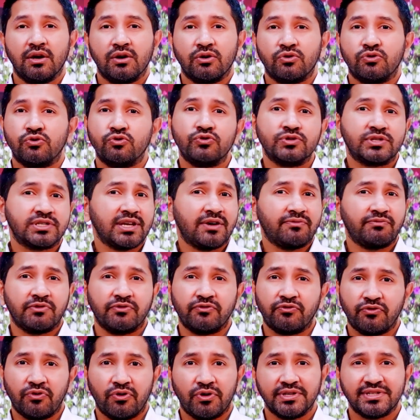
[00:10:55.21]
Who someone
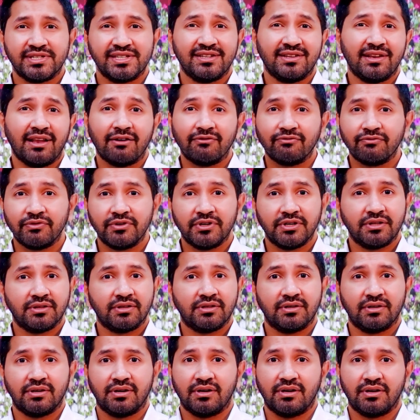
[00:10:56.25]
falls in love
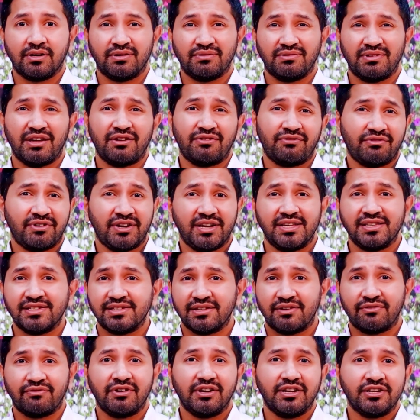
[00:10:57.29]
with, their race,
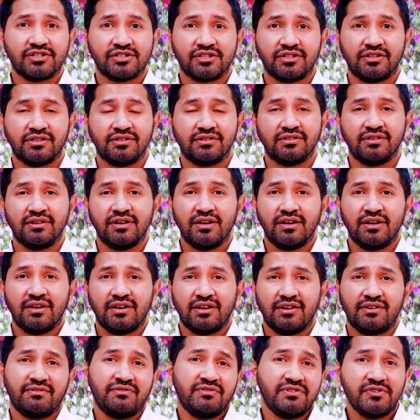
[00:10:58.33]
their religion,
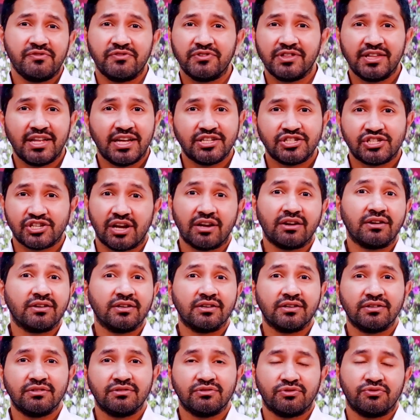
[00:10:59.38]
even their
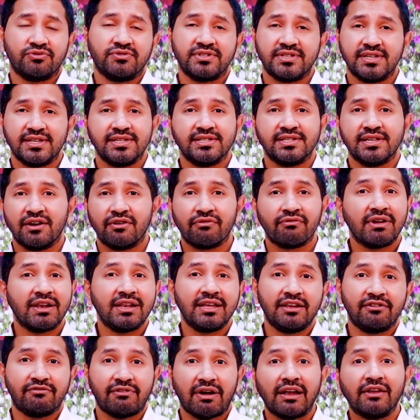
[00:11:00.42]
gender, those things are
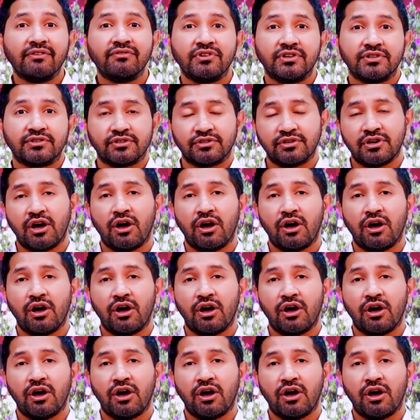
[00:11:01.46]
really irrelevant on